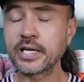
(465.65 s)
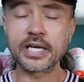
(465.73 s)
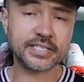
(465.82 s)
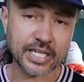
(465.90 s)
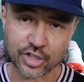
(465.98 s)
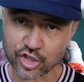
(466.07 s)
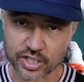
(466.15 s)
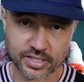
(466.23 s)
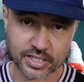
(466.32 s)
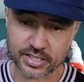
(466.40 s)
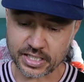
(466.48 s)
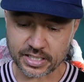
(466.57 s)
attention
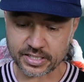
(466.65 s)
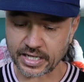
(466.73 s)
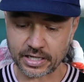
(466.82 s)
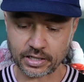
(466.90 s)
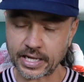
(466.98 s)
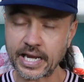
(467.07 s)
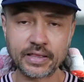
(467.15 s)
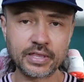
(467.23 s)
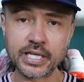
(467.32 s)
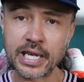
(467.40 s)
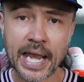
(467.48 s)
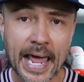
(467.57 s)
to detail, and
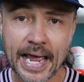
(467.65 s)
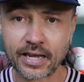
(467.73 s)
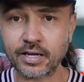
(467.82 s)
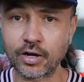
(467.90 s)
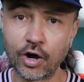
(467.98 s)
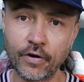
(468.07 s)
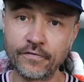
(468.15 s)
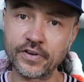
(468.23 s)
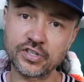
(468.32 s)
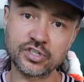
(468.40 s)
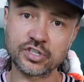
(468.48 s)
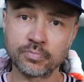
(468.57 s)
the lack of
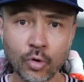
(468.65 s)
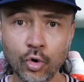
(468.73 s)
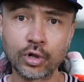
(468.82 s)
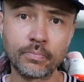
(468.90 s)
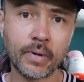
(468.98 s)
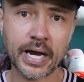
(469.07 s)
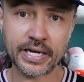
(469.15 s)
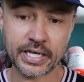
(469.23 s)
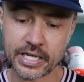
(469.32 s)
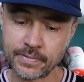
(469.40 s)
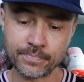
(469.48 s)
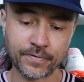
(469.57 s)
small minor
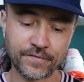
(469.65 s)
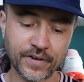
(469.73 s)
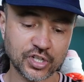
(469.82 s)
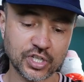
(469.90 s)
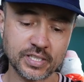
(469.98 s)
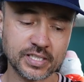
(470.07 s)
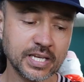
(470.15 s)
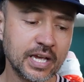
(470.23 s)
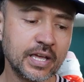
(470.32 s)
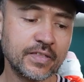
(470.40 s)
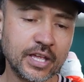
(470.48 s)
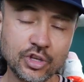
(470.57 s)
imperfections,
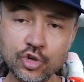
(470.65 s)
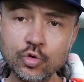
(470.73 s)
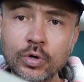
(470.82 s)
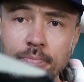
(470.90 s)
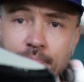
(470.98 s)
then you will